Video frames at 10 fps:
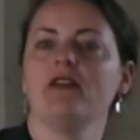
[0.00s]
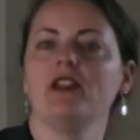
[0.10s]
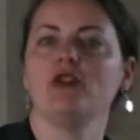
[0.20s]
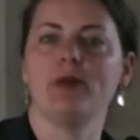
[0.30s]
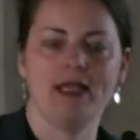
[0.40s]
of
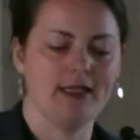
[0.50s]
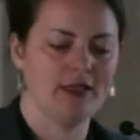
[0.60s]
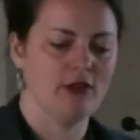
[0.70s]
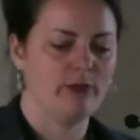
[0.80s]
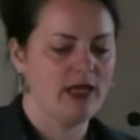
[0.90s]
each piece
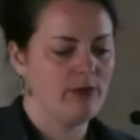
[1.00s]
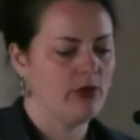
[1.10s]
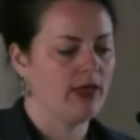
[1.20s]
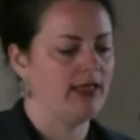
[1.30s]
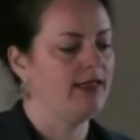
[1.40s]
so
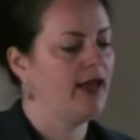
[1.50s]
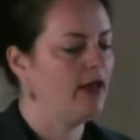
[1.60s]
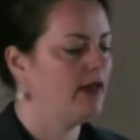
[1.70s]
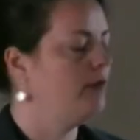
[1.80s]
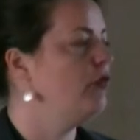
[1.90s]
people can
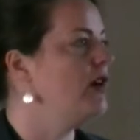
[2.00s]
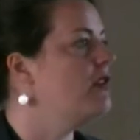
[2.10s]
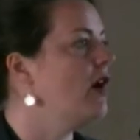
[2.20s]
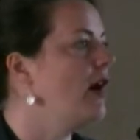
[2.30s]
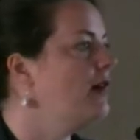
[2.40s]
tell him where
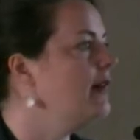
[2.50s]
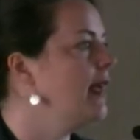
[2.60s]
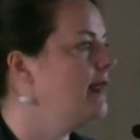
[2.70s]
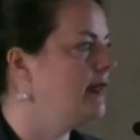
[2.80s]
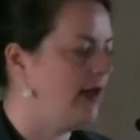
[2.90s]
the art
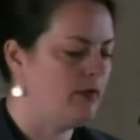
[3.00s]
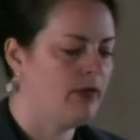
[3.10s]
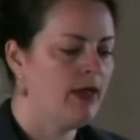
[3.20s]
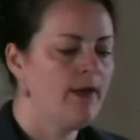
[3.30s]
ended up.